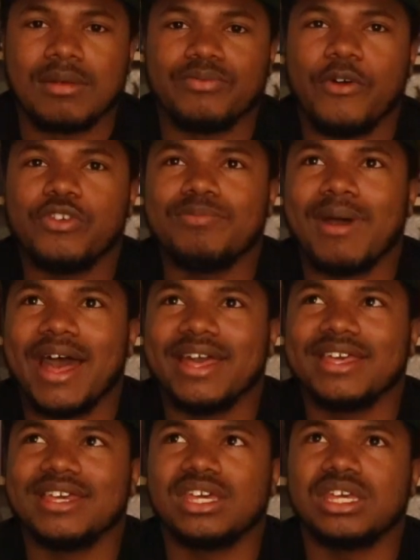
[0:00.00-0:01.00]
Both of
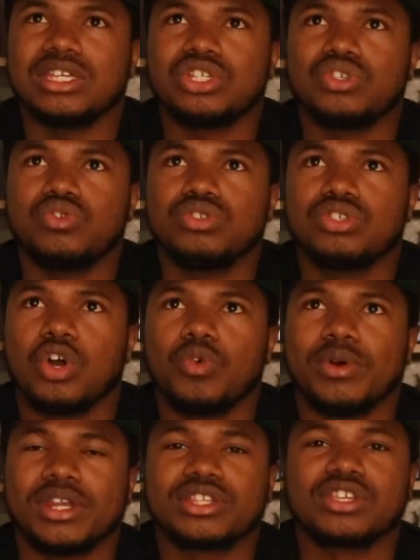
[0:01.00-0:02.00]
my issues go
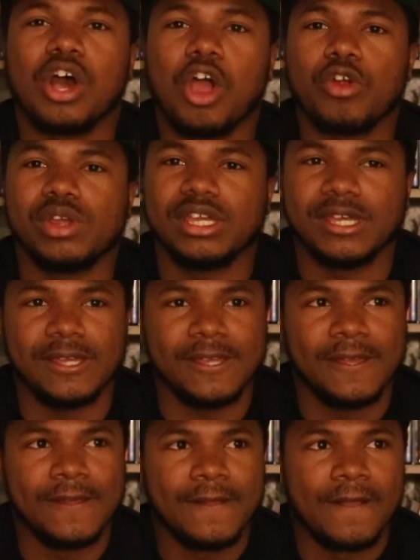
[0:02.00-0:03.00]
with
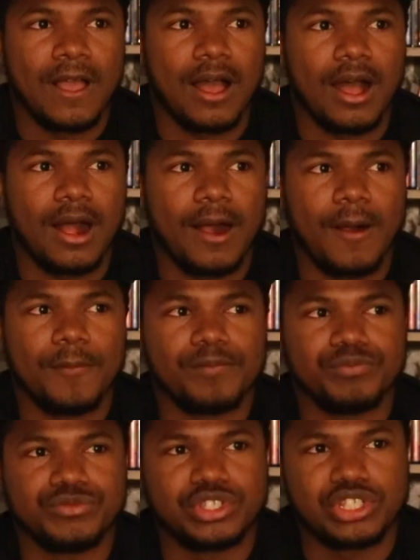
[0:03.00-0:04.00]
Natari.
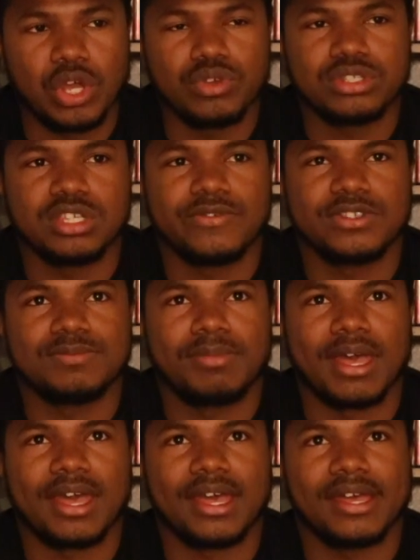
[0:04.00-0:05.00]
Joseph is
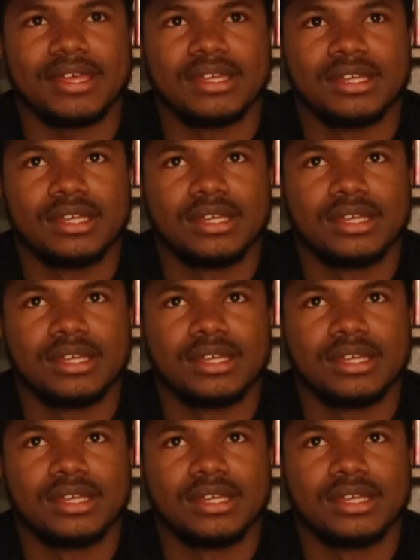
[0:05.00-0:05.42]
bad.